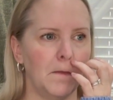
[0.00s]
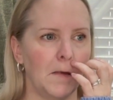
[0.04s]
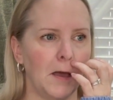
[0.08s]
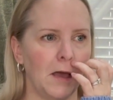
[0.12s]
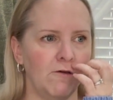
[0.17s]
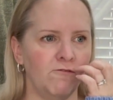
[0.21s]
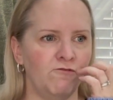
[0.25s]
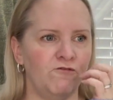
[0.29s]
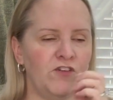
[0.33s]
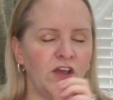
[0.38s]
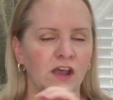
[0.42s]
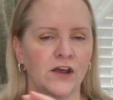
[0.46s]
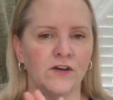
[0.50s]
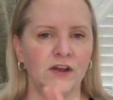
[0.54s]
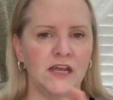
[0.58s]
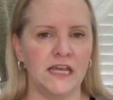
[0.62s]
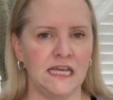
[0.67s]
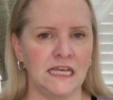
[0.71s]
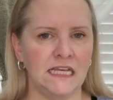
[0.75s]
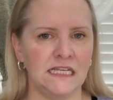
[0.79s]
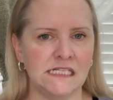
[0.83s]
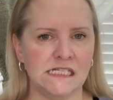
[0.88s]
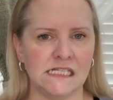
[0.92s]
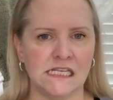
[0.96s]
Very
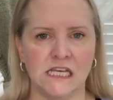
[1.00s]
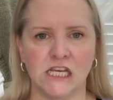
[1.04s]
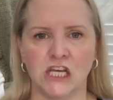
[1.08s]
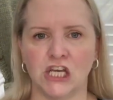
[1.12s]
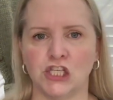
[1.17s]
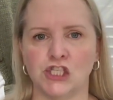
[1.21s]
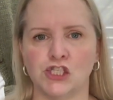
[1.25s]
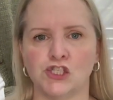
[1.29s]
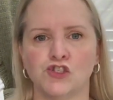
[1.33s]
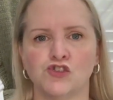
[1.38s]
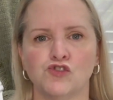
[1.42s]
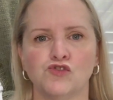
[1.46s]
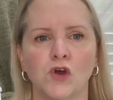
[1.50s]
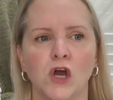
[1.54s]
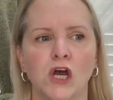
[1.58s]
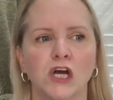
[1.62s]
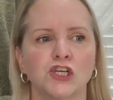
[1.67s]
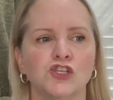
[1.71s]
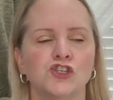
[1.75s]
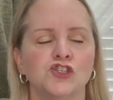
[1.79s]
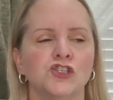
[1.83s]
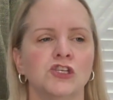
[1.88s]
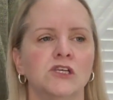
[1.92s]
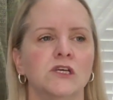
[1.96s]
easy
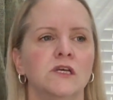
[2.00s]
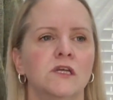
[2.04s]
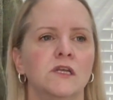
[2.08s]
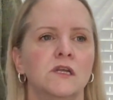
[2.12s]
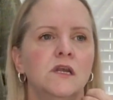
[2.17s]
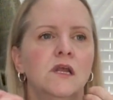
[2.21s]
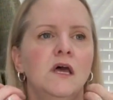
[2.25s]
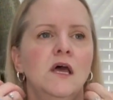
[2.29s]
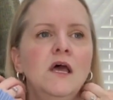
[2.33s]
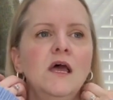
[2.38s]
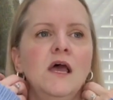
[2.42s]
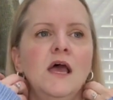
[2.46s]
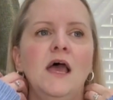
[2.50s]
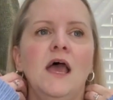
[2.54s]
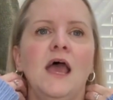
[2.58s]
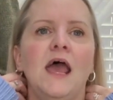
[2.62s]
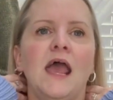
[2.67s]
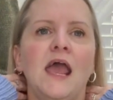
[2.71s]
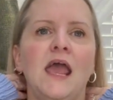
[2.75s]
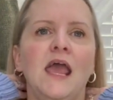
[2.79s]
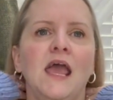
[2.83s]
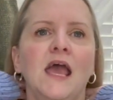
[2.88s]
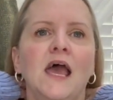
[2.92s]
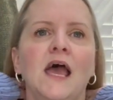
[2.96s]
construction,
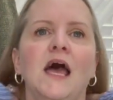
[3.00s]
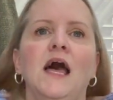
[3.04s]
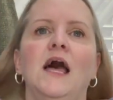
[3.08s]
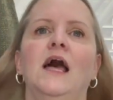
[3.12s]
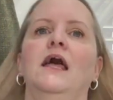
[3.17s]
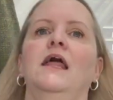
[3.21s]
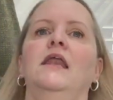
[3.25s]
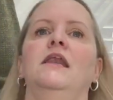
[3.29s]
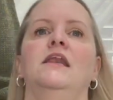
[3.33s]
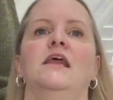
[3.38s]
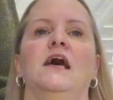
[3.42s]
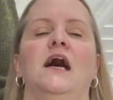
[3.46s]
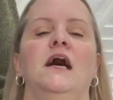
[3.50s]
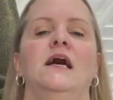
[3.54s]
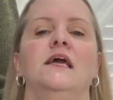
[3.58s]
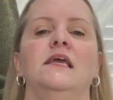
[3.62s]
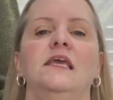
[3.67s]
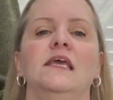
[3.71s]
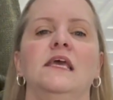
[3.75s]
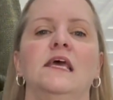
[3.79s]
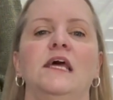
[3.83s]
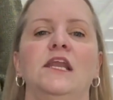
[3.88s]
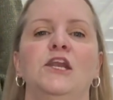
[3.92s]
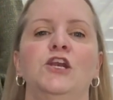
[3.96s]
and
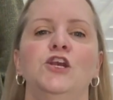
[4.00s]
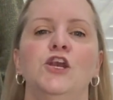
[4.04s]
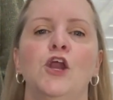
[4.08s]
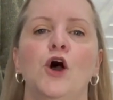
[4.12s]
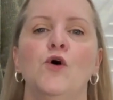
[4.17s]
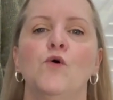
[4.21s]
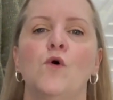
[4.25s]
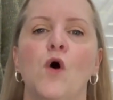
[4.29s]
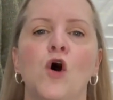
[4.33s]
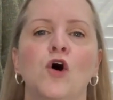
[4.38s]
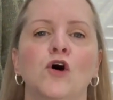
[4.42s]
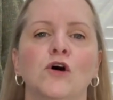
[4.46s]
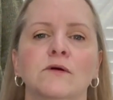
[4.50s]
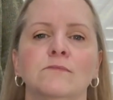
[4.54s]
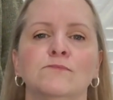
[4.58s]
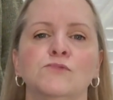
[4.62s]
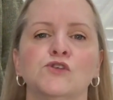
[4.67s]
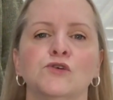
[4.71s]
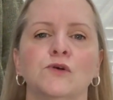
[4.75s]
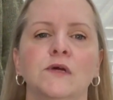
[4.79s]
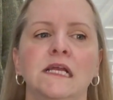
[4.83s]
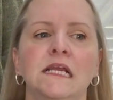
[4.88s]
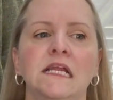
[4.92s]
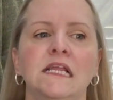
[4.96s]
again, no arms
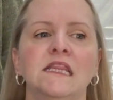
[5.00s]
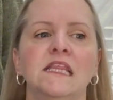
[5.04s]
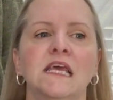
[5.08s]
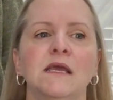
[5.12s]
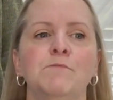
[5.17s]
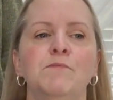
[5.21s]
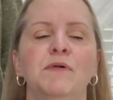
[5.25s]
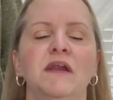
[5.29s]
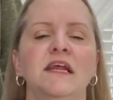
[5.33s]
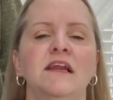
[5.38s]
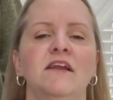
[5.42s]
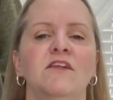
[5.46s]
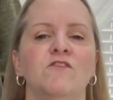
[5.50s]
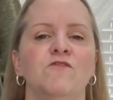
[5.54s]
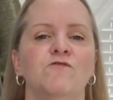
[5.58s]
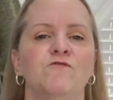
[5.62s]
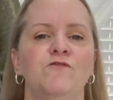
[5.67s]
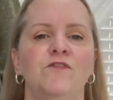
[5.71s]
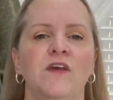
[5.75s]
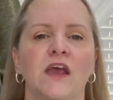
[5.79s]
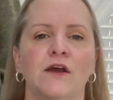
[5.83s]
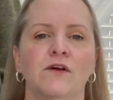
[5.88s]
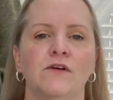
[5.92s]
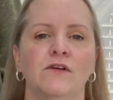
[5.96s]
or anything, but it is
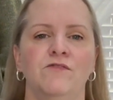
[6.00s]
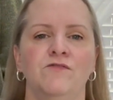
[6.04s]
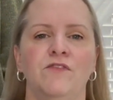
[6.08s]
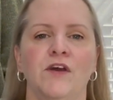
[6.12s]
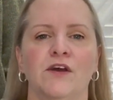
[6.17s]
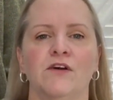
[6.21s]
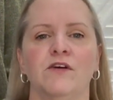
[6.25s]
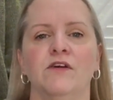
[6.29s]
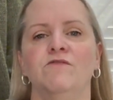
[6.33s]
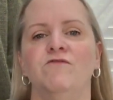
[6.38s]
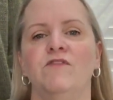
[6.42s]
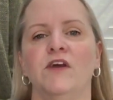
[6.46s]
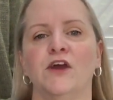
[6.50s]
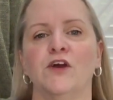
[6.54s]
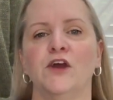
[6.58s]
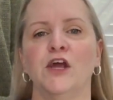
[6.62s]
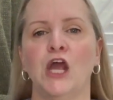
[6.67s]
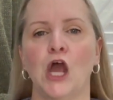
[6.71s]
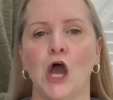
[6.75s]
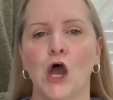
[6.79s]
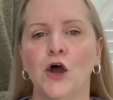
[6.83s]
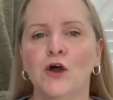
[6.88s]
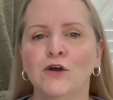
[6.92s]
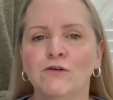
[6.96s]
very, very,
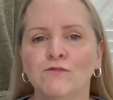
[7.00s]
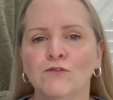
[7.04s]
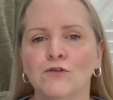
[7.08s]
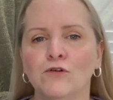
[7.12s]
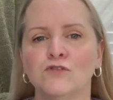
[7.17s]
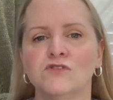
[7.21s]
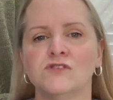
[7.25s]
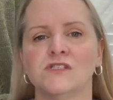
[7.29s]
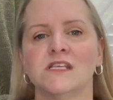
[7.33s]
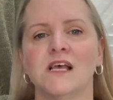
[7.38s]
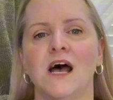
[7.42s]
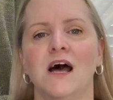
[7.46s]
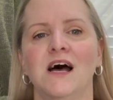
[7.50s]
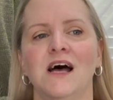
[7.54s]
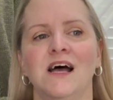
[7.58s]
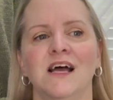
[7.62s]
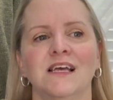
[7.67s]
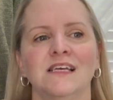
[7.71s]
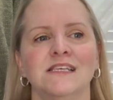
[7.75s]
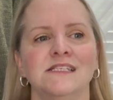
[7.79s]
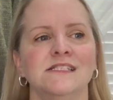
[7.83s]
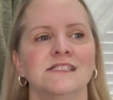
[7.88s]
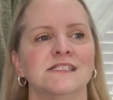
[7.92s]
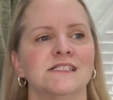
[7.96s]
very
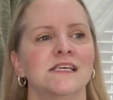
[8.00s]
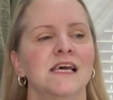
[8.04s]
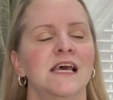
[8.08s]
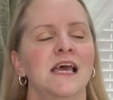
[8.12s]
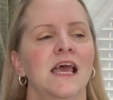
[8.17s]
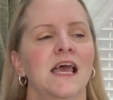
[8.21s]
oversized,